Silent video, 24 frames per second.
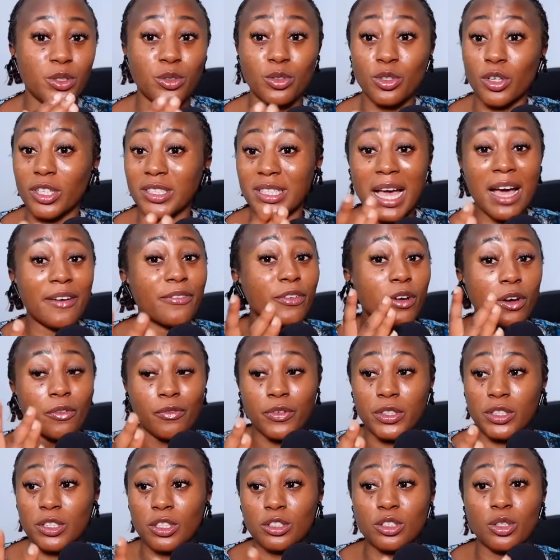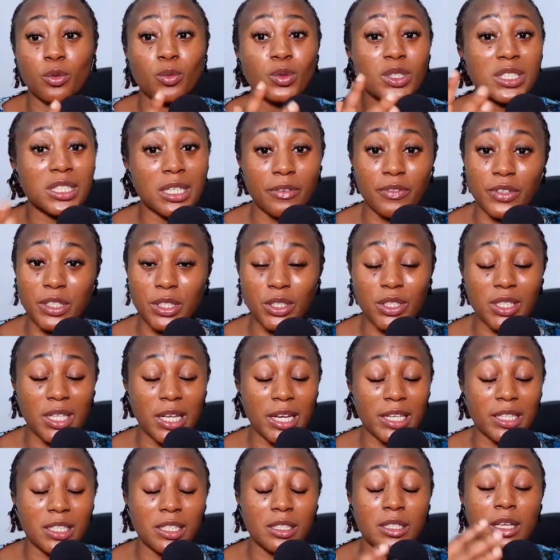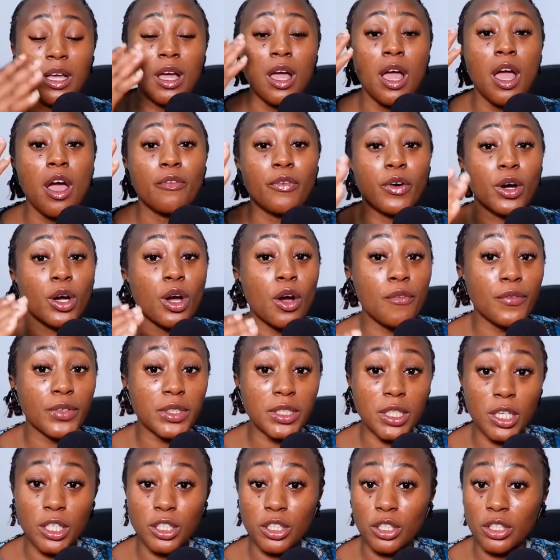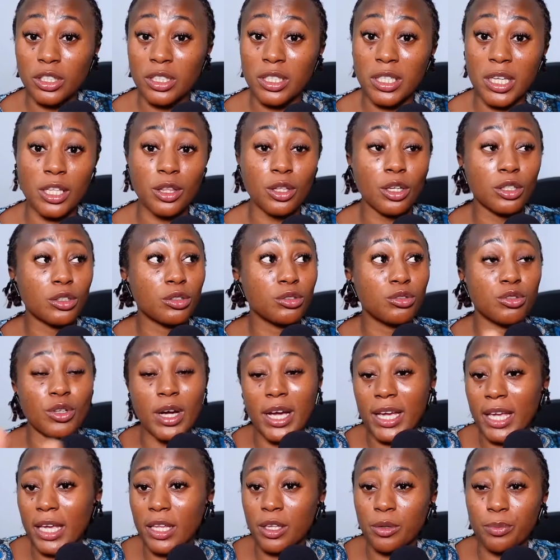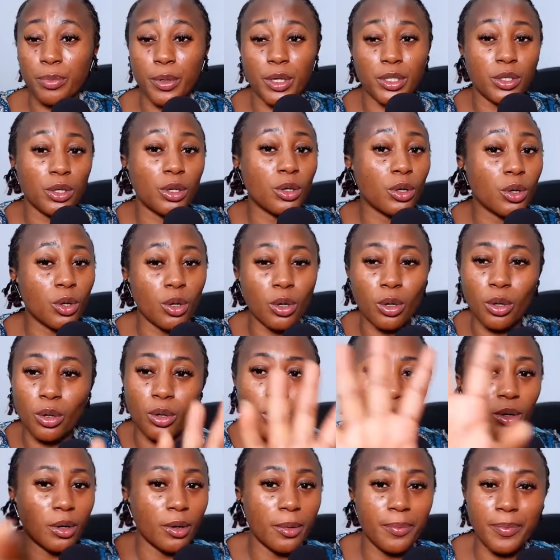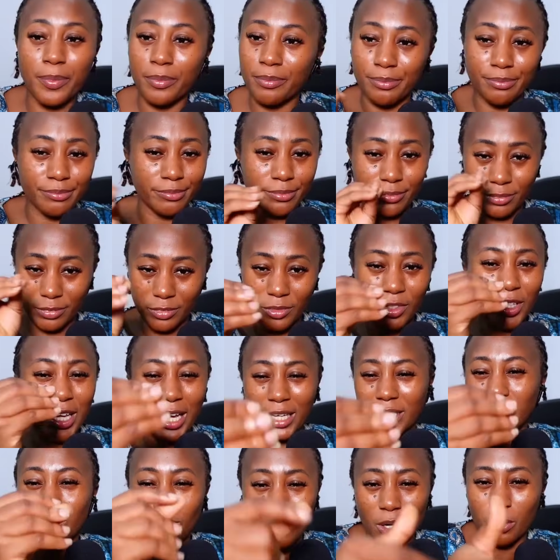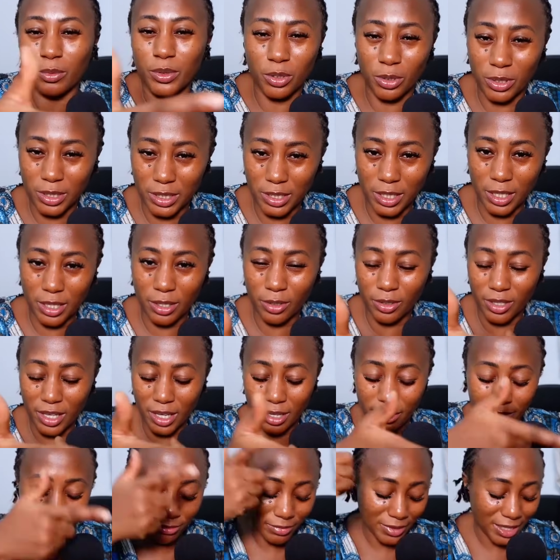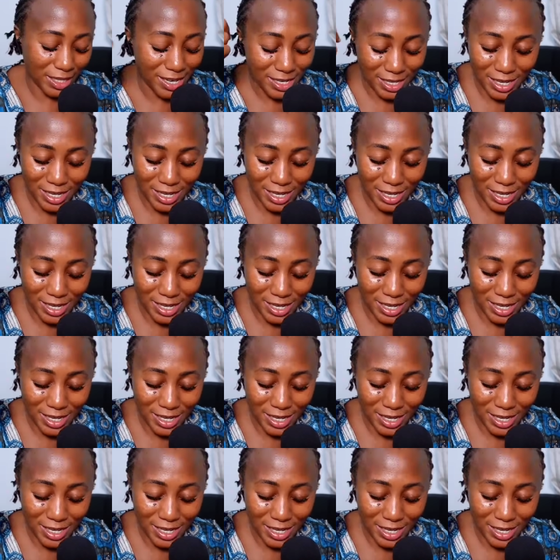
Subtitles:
We just have conversation. We share videos like this for conversation's sake, not to drag anybody or call. Or you guys know how we do it here, okay?